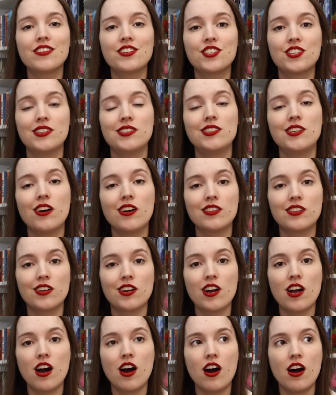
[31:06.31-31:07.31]
She's the
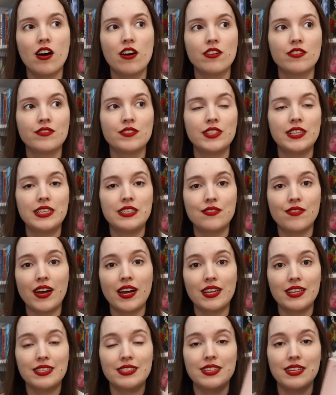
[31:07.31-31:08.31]
author of This
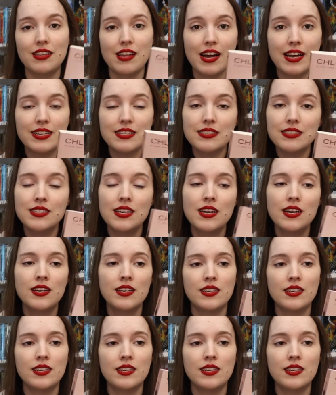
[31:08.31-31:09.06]
Violent Delights,